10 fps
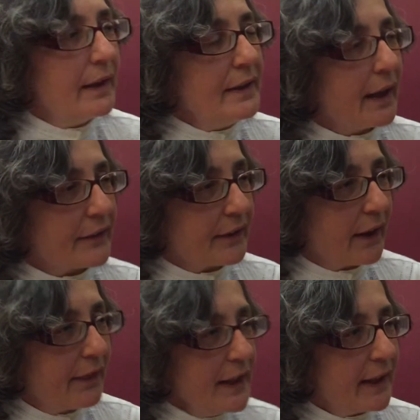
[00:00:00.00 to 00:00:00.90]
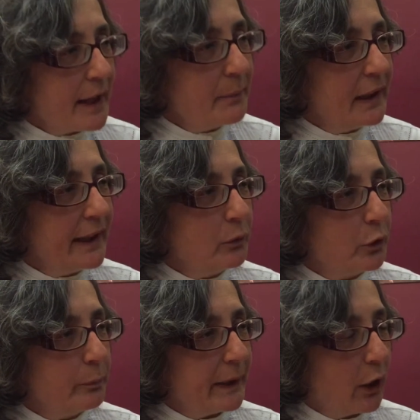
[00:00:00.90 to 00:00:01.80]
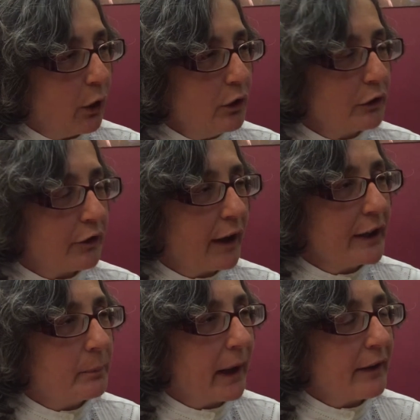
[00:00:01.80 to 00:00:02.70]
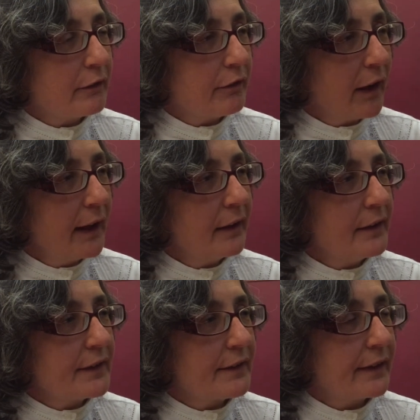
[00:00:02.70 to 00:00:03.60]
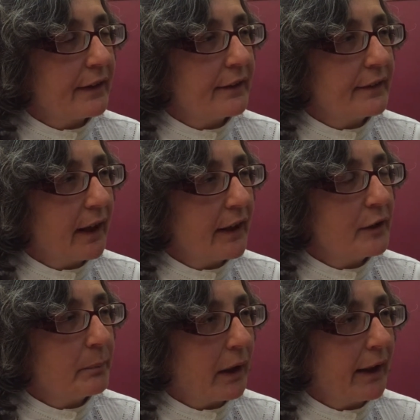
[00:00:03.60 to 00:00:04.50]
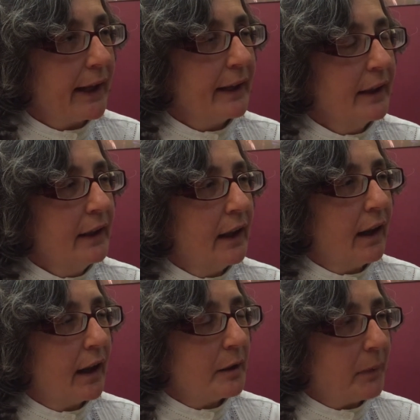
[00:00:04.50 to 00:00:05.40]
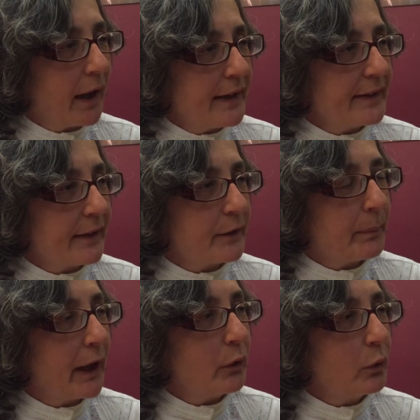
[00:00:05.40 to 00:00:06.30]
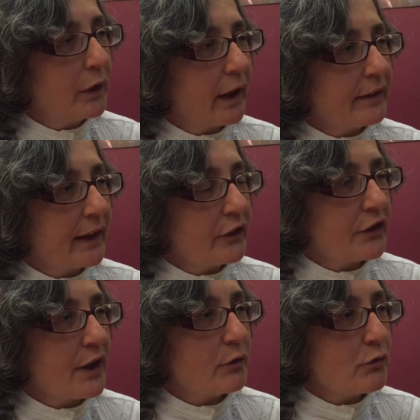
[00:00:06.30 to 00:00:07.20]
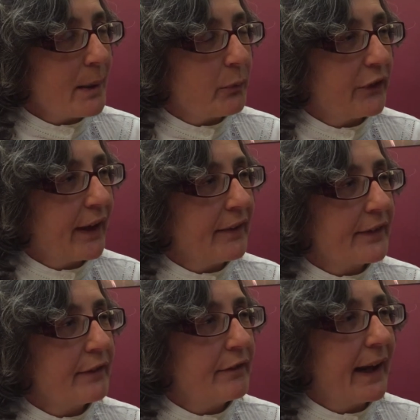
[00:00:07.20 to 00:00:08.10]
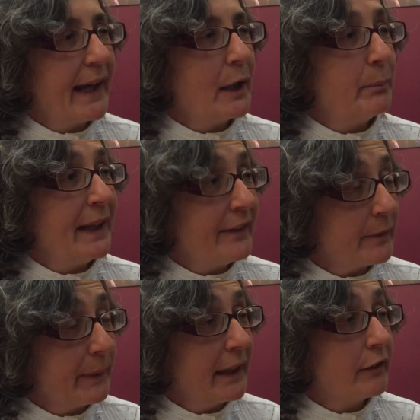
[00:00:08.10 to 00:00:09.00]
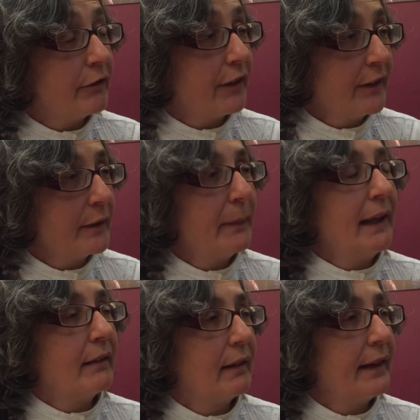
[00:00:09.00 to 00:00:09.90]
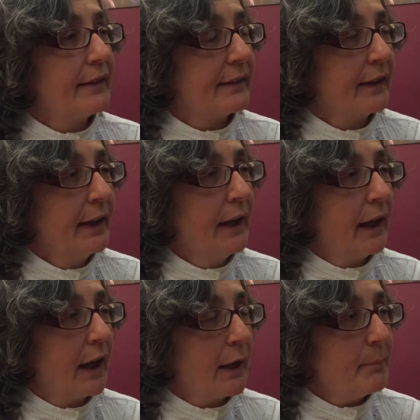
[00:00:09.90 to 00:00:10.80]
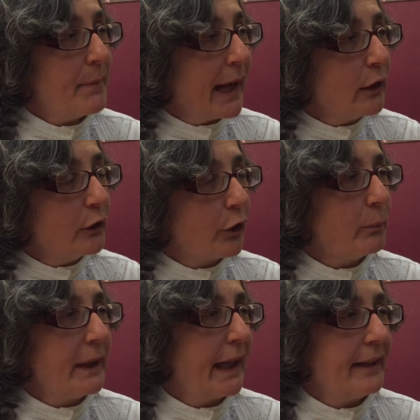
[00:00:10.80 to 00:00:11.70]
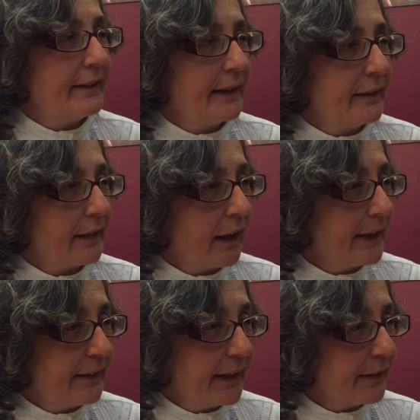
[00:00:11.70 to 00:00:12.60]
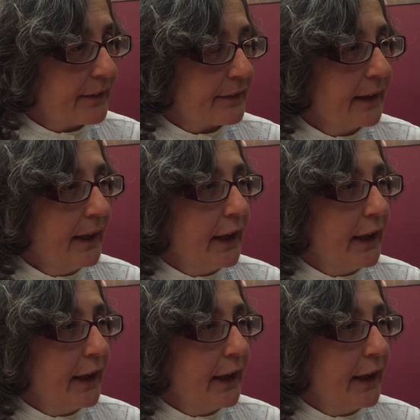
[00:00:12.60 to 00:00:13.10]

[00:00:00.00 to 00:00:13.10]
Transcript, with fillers: Yes, I think Emmeline would be horrified by the violence that is done by um, ISIS, by an organisation that represents the very epitome of fundamentalist, uh, male-dominated ideas.